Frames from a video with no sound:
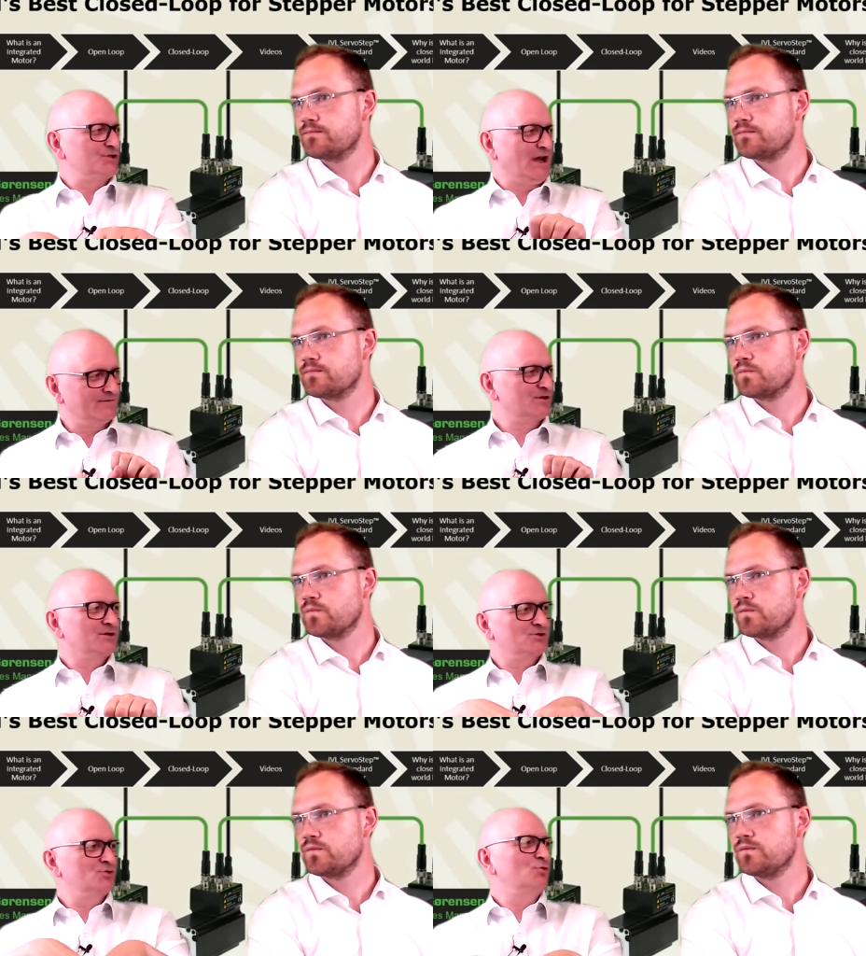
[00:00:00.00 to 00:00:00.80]
Speaker 1: the shaft
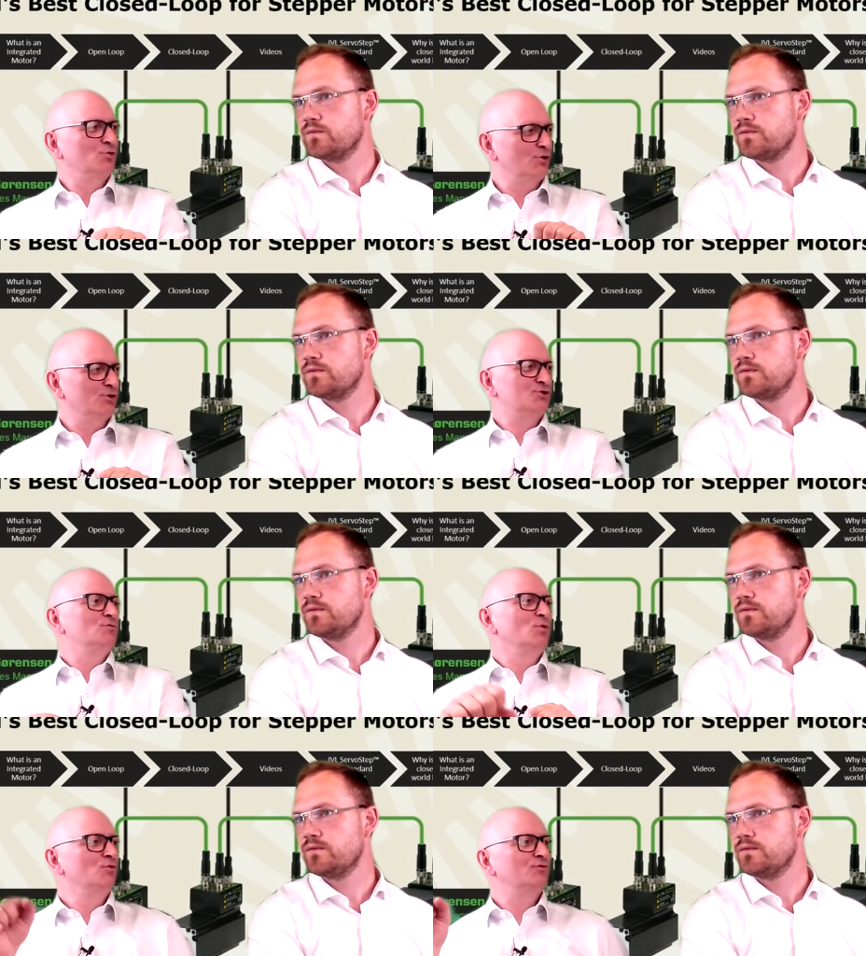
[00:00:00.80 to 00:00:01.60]
to uh, to
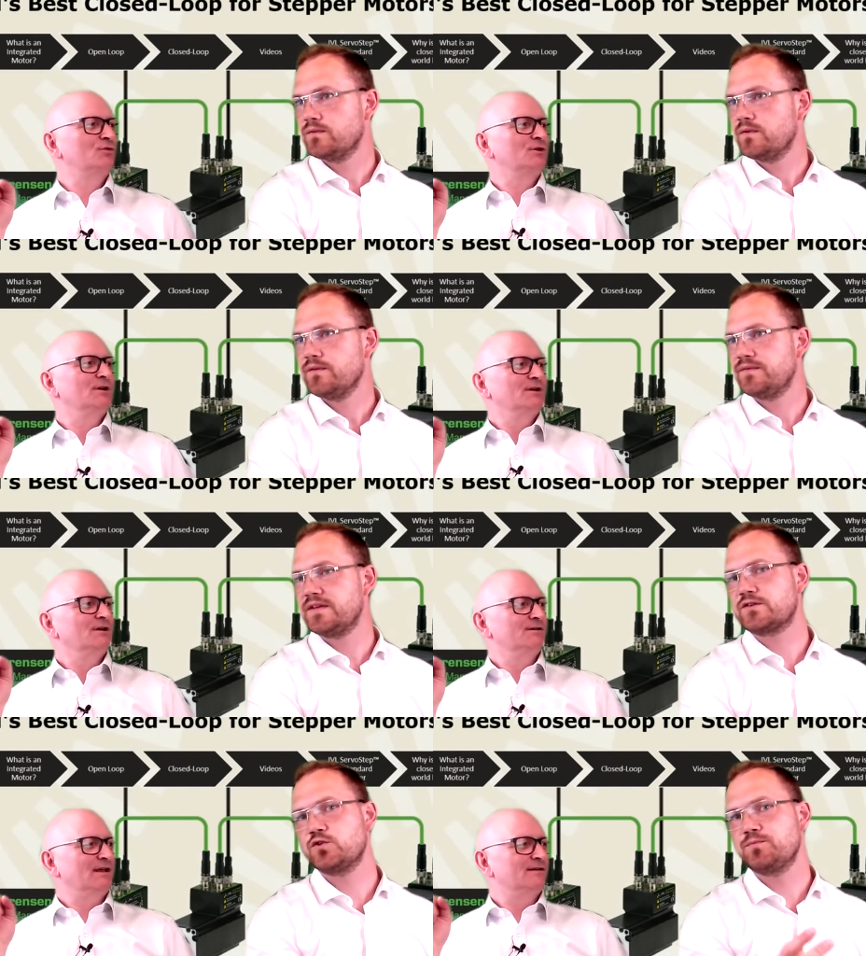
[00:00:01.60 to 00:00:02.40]
move.
Speaker 2: This
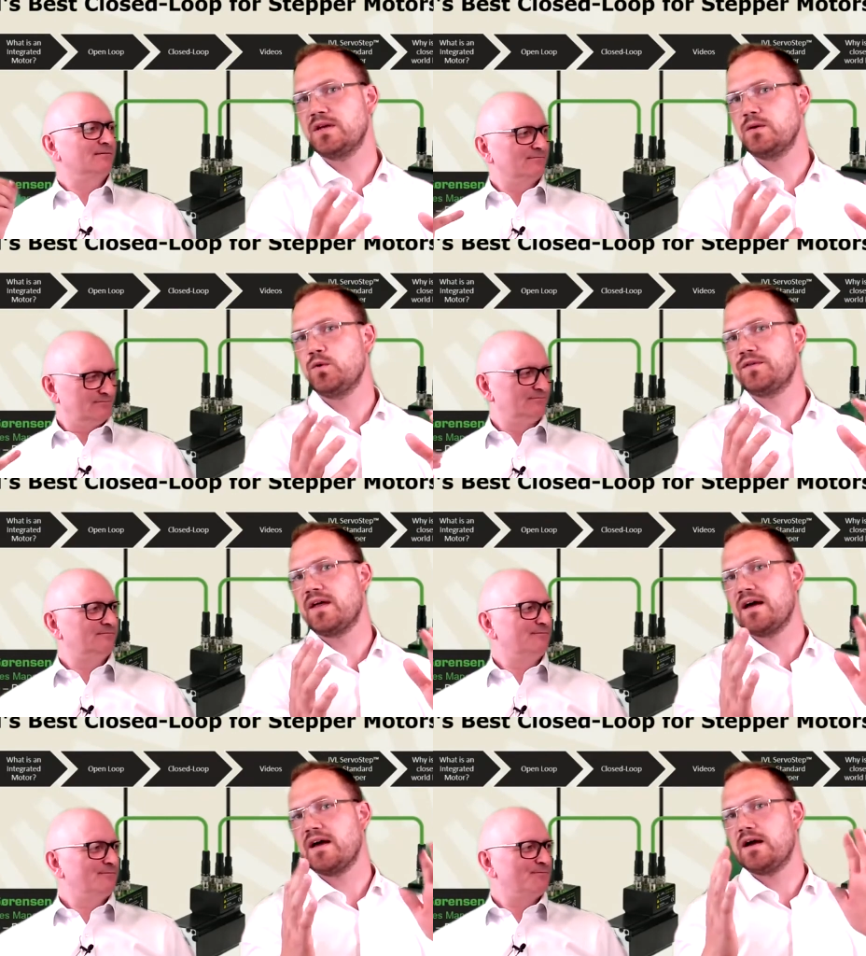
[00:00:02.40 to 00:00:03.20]
that, could be with
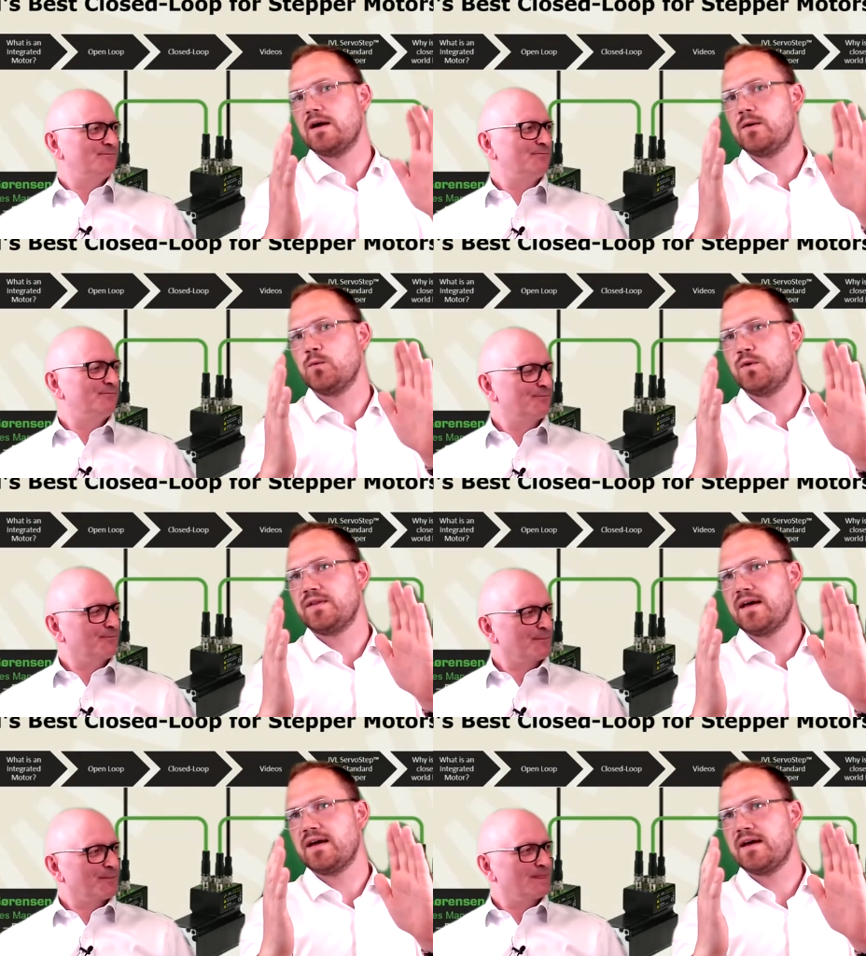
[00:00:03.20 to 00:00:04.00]
a with
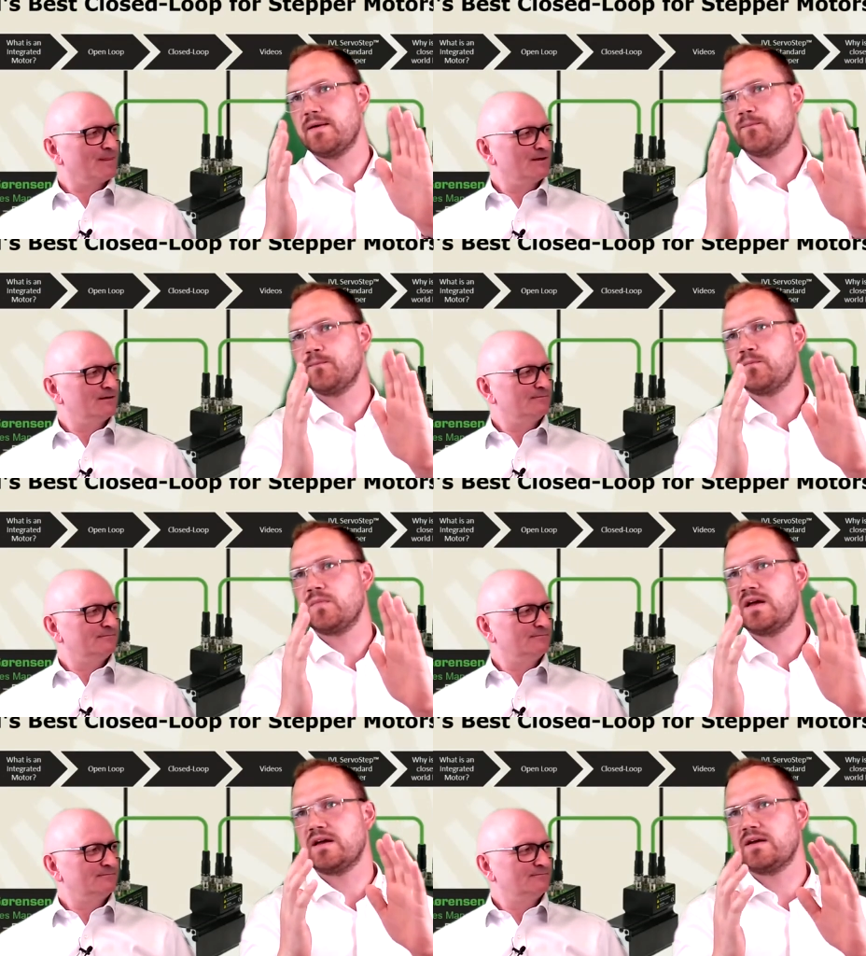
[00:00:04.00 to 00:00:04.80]
a, um,
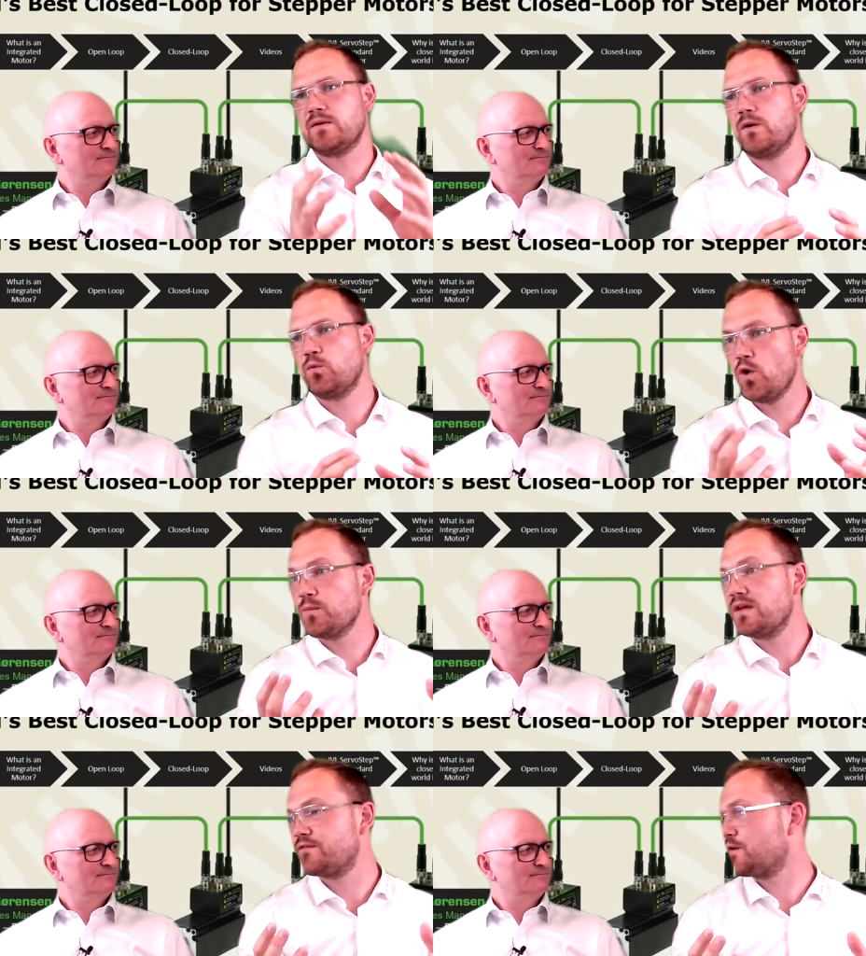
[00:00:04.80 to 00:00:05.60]
a, worm
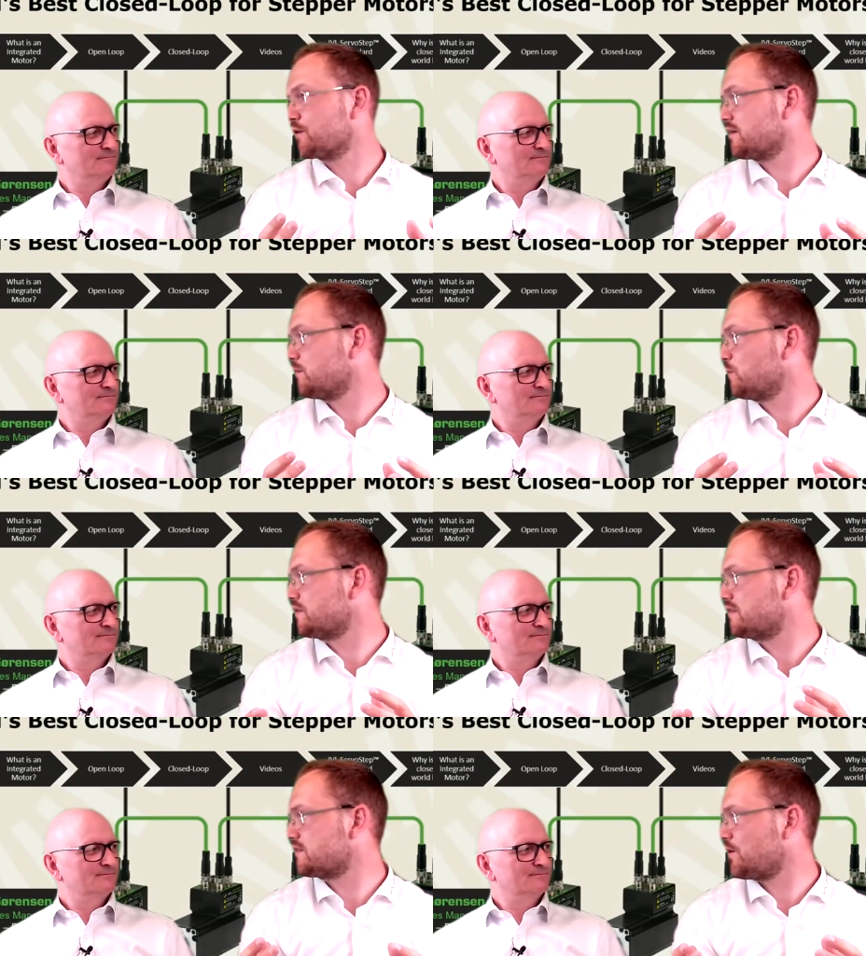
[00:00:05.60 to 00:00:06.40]
gear, for example,
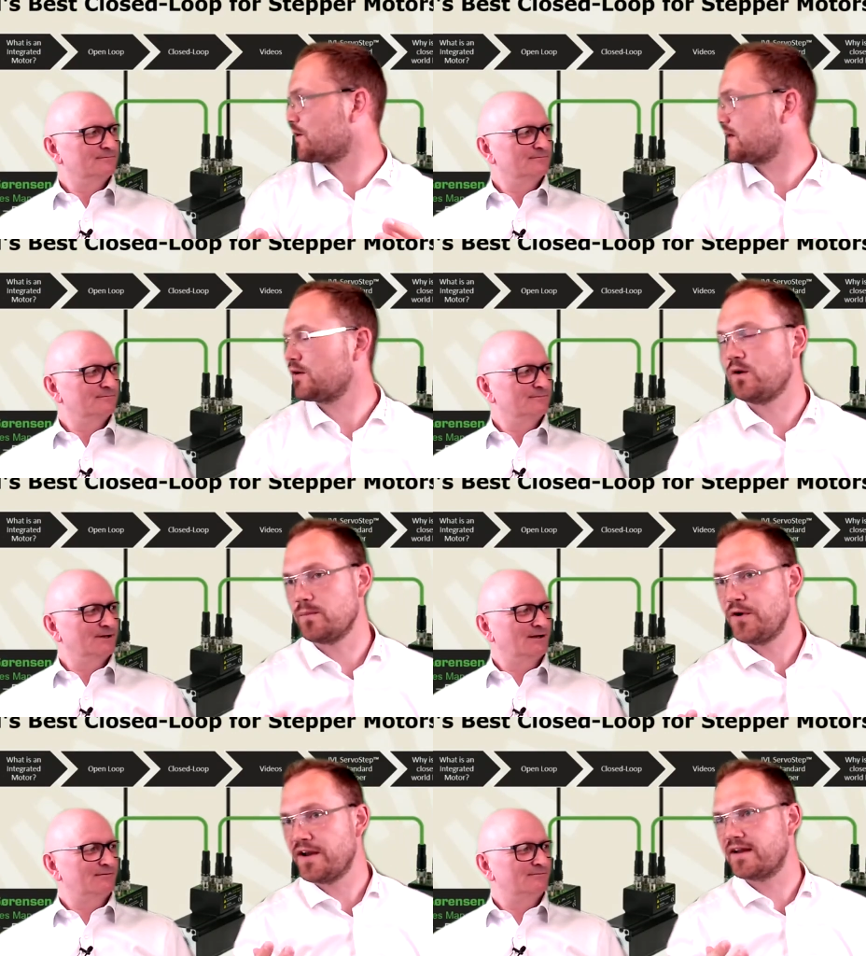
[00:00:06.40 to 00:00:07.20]
which is locking or a yeah,
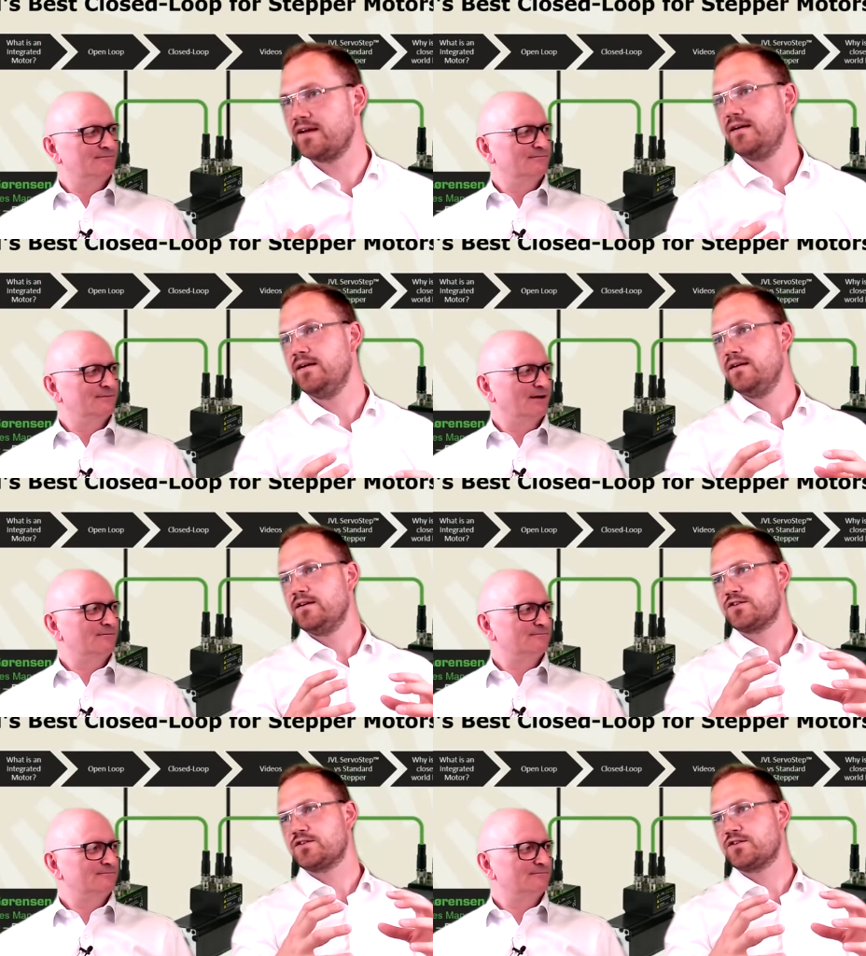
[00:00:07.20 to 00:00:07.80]
brake. Yeah.